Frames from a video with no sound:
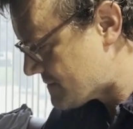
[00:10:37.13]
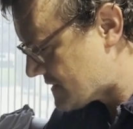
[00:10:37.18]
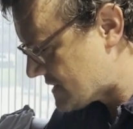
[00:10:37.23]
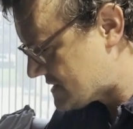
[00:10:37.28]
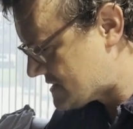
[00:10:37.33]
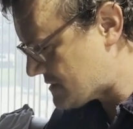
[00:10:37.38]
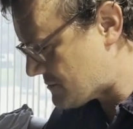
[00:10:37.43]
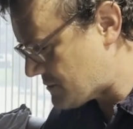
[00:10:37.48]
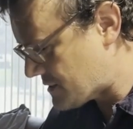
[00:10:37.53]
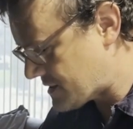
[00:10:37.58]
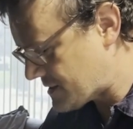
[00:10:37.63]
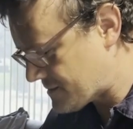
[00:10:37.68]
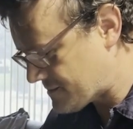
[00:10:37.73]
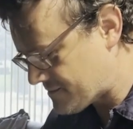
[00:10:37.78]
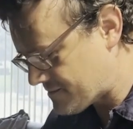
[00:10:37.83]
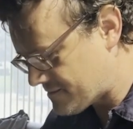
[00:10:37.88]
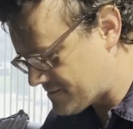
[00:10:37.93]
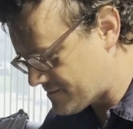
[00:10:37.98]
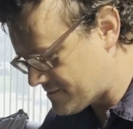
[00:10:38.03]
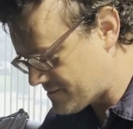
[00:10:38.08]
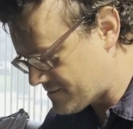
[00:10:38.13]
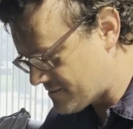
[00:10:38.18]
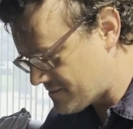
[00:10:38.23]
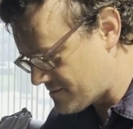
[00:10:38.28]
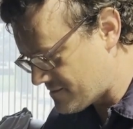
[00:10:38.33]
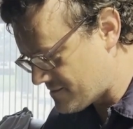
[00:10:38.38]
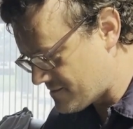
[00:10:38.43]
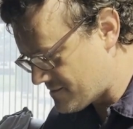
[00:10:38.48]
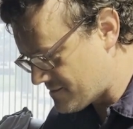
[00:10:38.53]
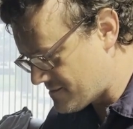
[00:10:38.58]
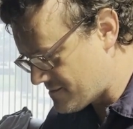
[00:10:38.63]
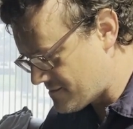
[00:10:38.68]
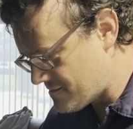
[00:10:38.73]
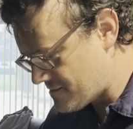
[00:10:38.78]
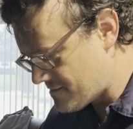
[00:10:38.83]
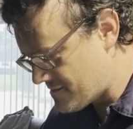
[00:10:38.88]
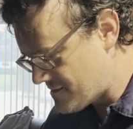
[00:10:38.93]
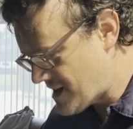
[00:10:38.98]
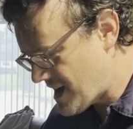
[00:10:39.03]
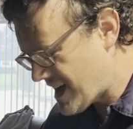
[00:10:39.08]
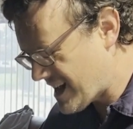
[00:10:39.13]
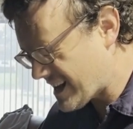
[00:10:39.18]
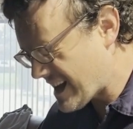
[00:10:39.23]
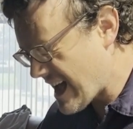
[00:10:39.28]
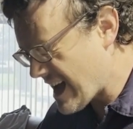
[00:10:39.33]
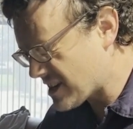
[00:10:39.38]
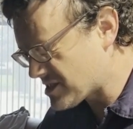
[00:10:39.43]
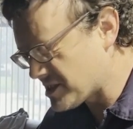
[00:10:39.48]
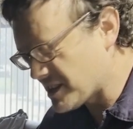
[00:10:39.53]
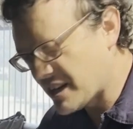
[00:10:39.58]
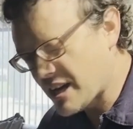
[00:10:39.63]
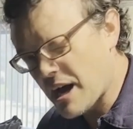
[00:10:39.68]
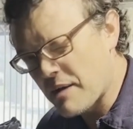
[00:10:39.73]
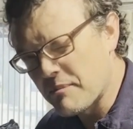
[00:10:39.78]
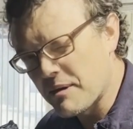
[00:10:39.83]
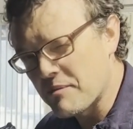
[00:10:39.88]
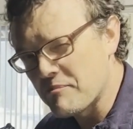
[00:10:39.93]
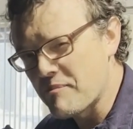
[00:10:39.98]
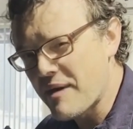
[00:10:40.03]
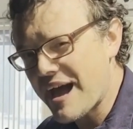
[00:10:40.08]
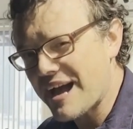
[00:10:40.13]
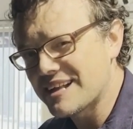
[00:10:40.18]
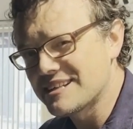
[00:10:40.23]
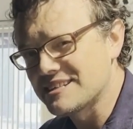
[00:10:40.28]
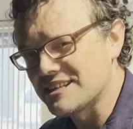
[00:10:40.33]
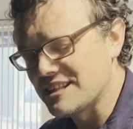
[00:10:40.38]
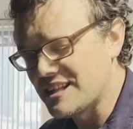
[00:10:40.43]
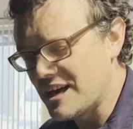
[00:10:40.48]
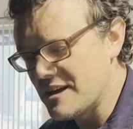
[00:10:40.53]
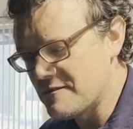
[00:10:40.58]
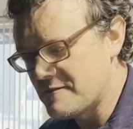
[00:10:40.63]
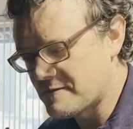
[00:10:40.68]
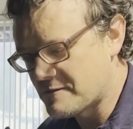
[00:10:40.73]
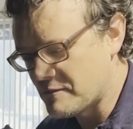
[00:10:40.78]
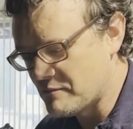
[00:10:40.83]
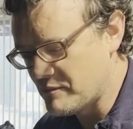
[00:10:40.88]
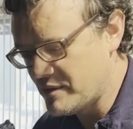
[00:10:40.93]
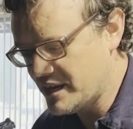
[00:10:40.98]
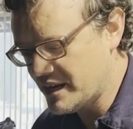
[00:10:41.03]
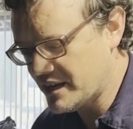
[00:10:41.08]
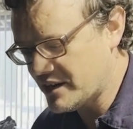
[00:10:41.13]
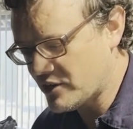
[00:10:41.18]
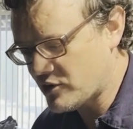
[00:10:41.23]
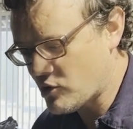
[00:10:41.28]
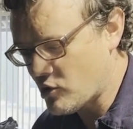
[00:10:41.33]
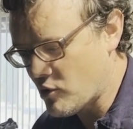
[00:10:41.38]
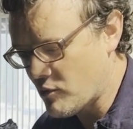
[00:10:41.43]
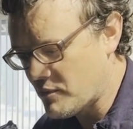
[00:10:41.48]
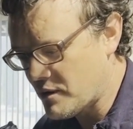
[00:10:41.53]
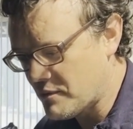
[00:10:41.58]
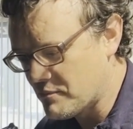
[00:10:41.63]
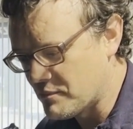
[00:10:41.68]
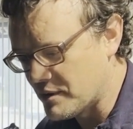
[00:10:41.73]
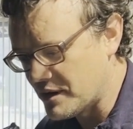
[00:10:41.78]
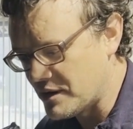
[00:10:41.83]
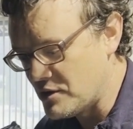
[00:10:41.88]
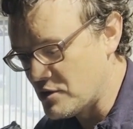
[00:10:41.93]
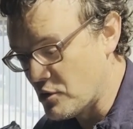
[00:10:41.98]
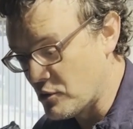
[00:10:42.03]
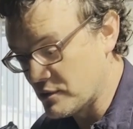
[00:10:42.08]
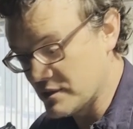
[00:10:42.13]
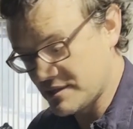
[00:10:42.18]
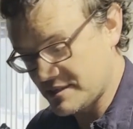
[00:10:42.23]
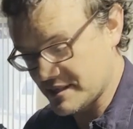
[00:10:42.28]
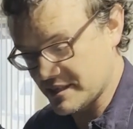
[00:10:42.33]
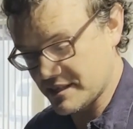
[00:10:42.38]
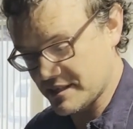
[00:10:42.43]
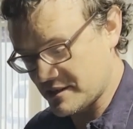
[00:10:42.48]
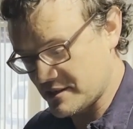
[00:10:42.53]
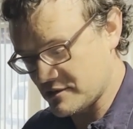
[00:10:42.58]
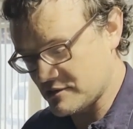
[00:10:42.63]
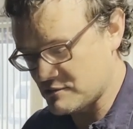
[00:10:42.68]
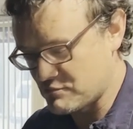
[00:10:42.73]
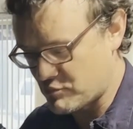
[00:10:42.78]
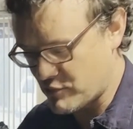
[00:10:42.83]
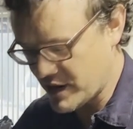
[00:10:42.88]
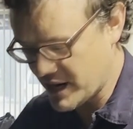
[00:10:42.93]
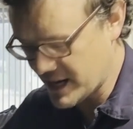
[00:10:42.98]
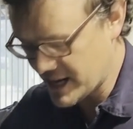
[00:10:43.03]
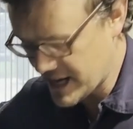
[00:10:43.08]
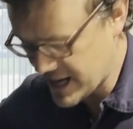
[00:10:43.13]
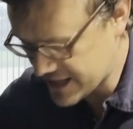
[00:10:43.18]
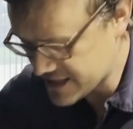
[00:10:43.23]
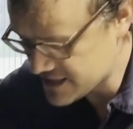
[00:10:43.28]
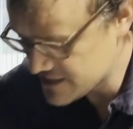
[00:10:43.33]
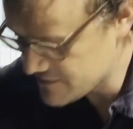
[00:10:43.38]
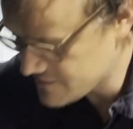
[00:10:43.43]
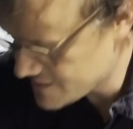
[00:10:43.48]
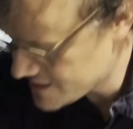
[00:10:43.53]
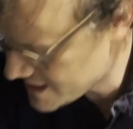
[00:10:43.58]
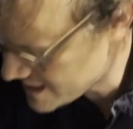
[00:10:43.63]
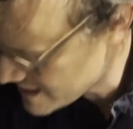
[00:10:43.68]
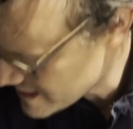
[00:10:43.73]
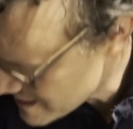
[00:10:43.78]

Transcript: someone not actually coming back to life from being in a coma, but noticing that there's brain activity.